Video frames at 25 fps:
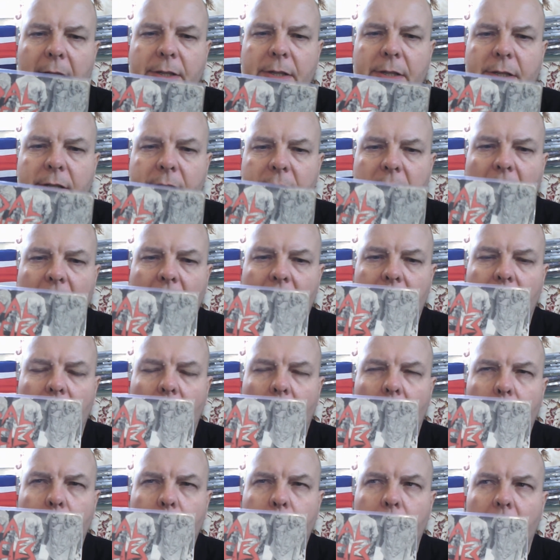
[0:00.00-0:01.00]
to say,
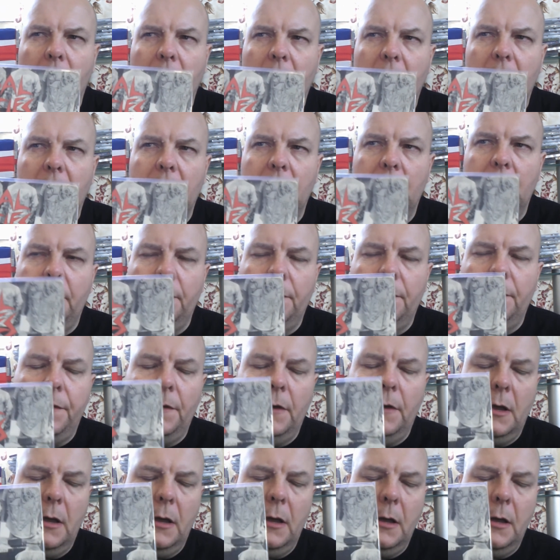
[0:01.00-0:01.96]
I believe